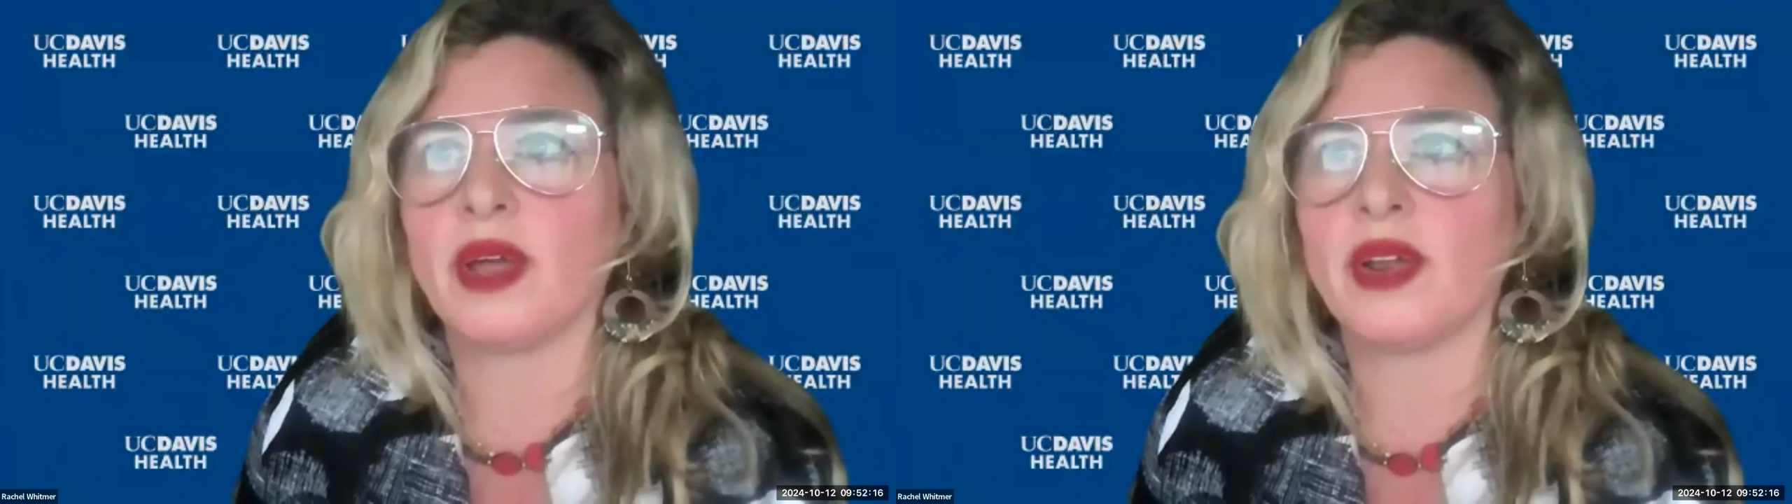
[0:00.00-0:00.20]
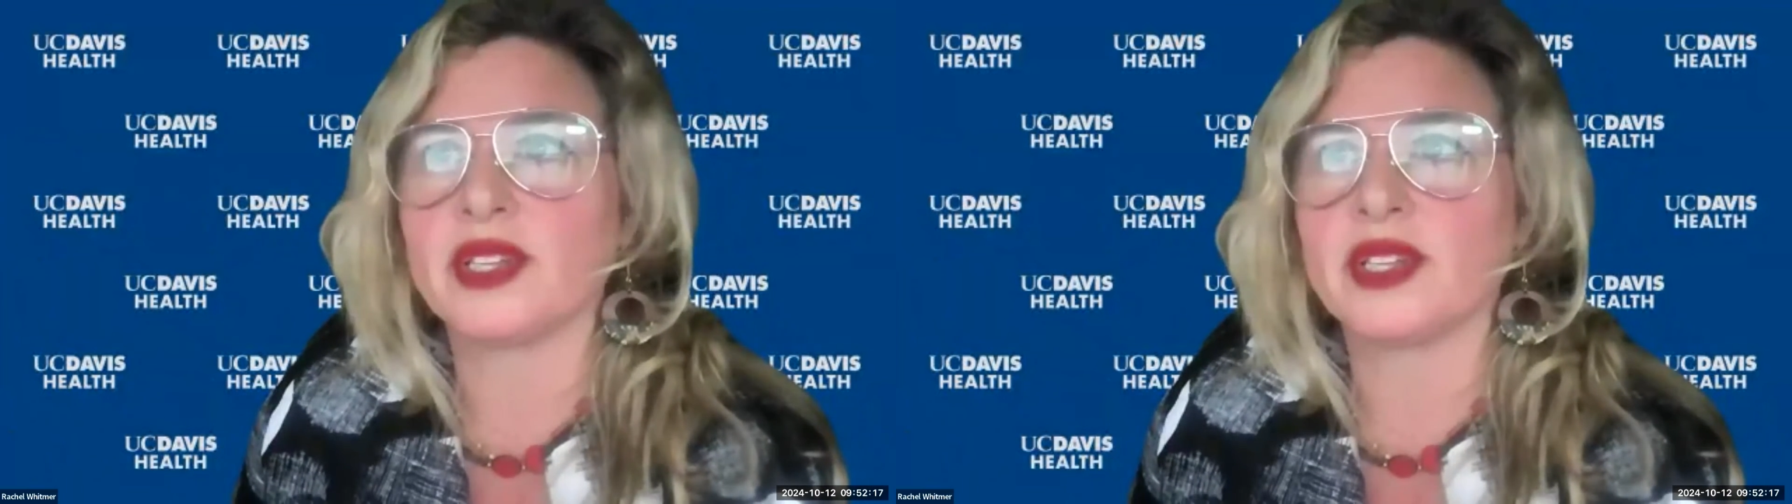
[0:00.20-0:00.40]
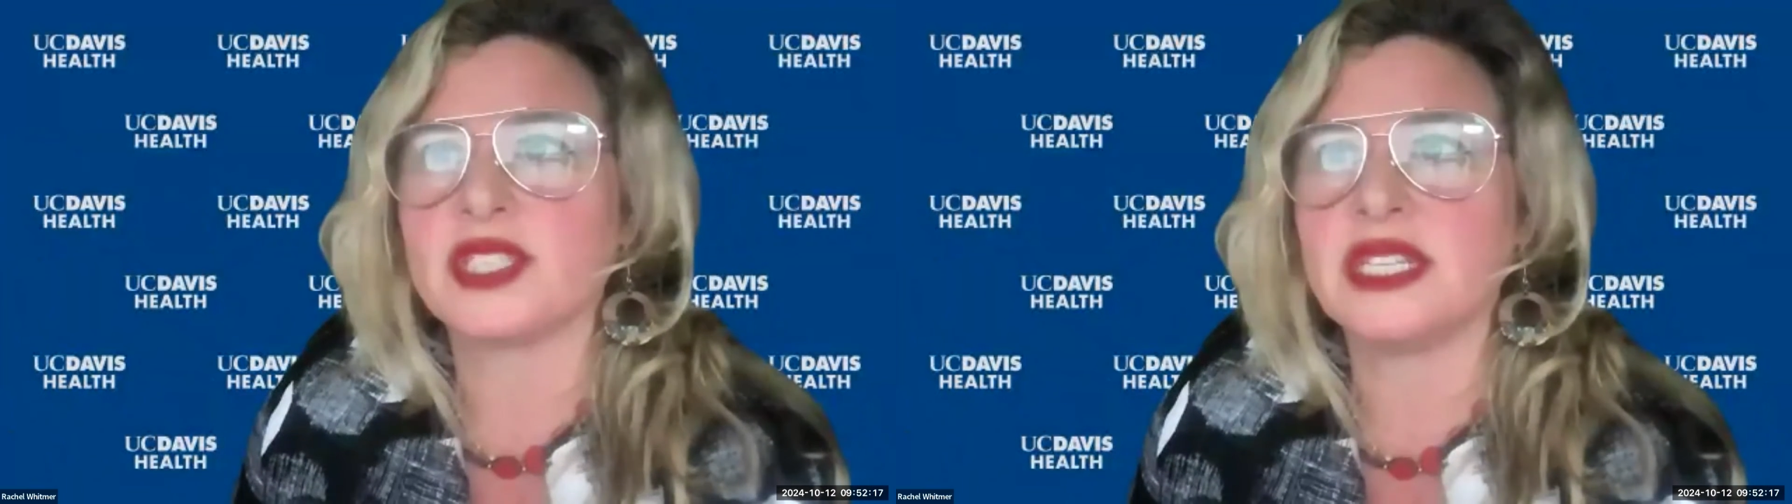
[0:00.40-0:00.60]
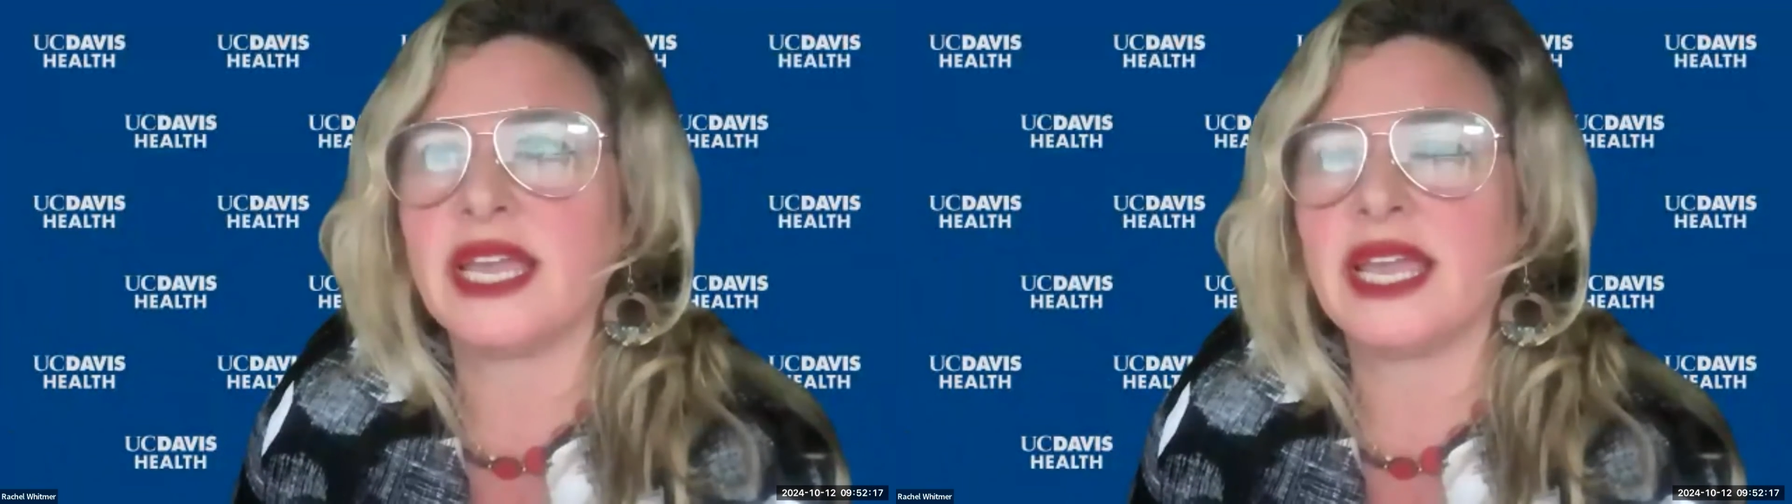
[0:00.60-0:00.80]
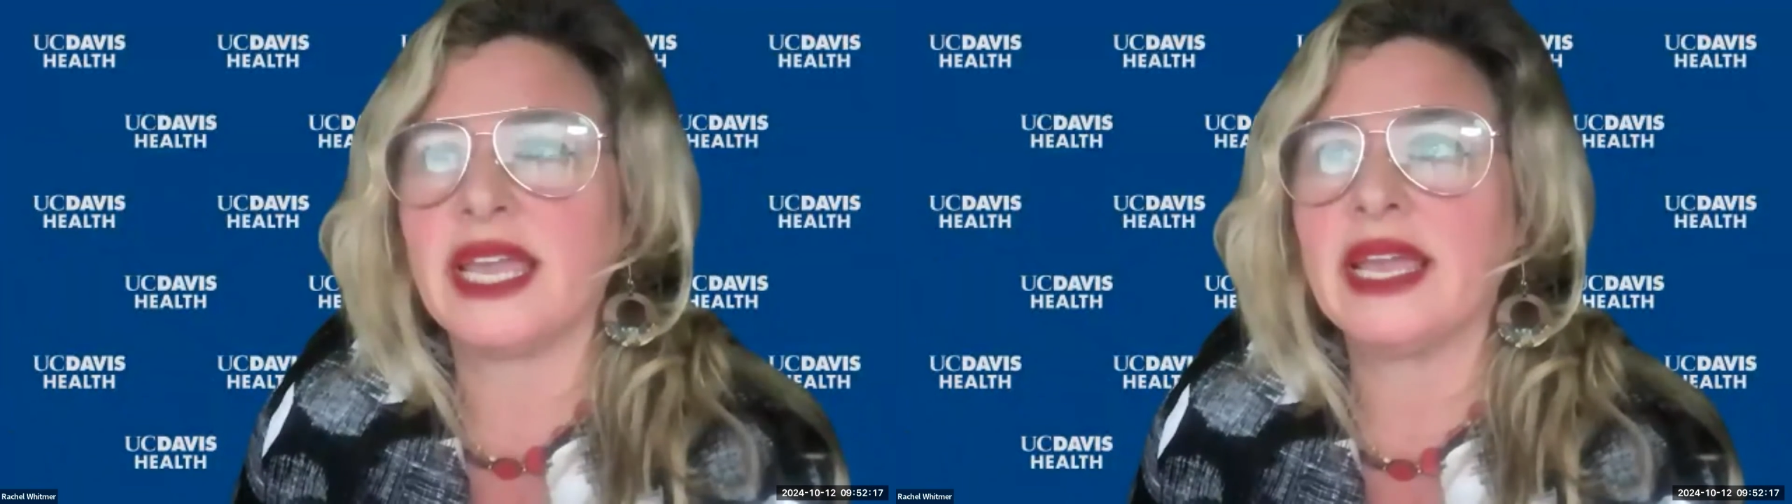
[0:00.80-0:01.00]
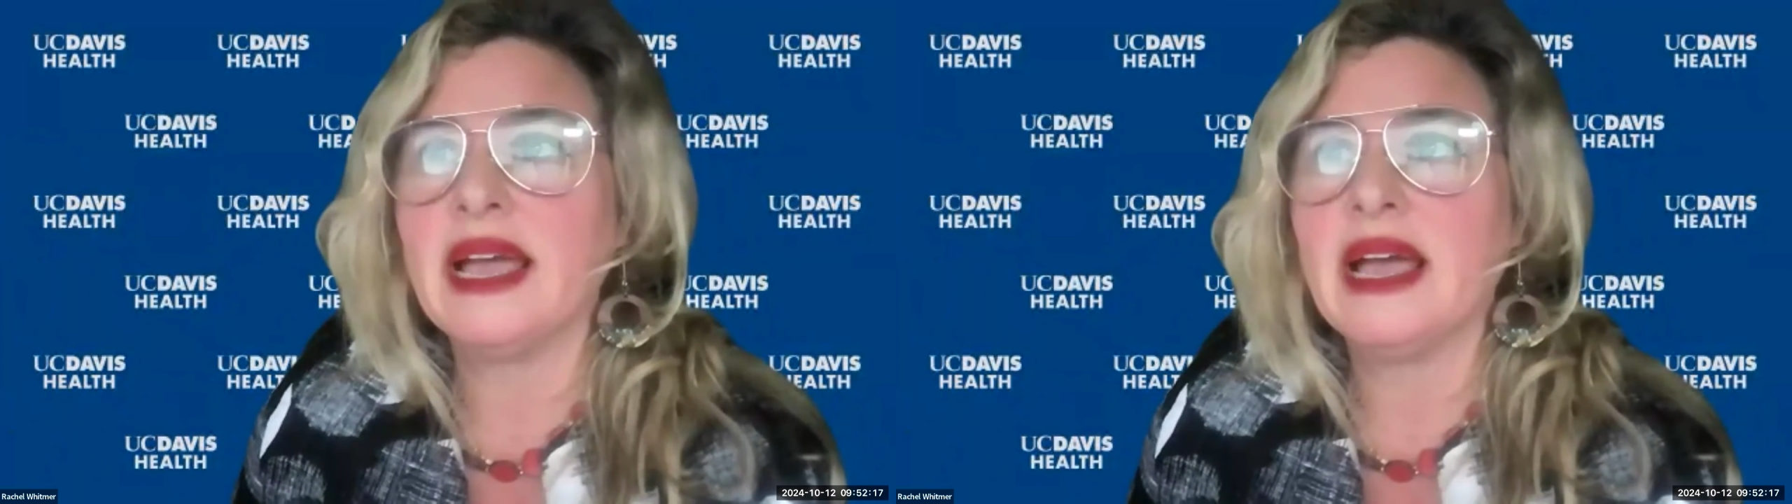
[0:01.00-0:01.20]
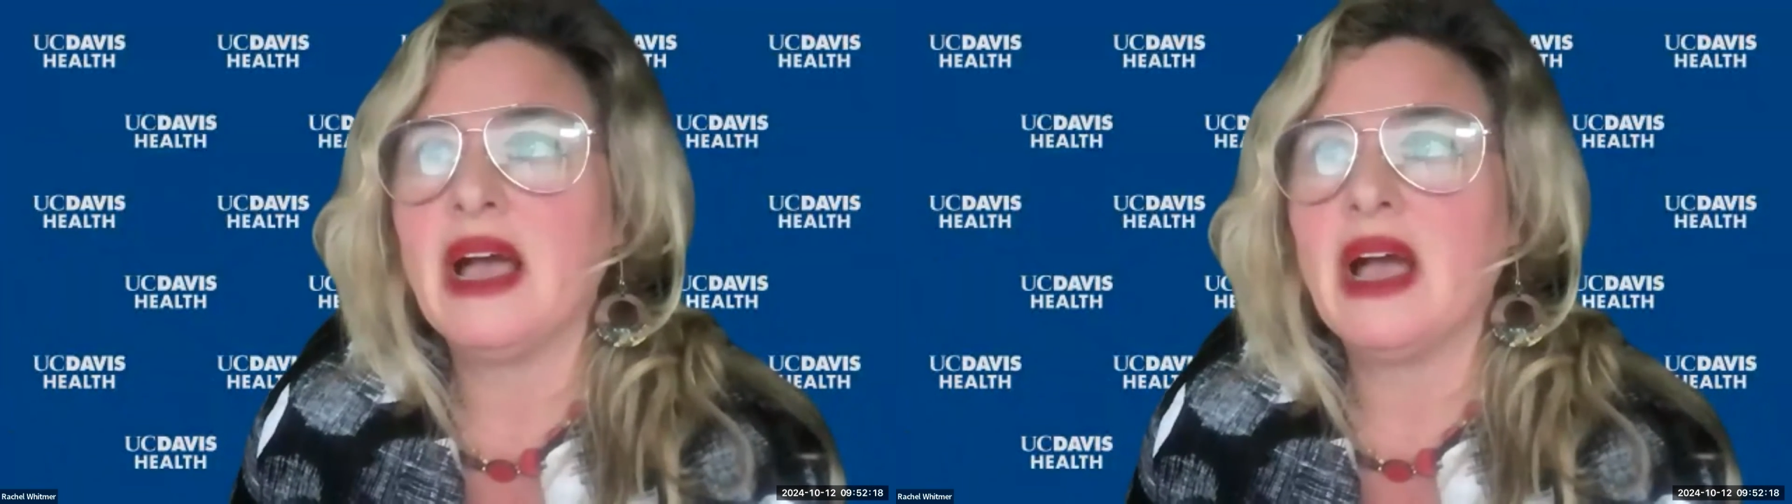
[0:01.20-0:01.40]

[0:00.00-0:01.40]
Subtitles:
products today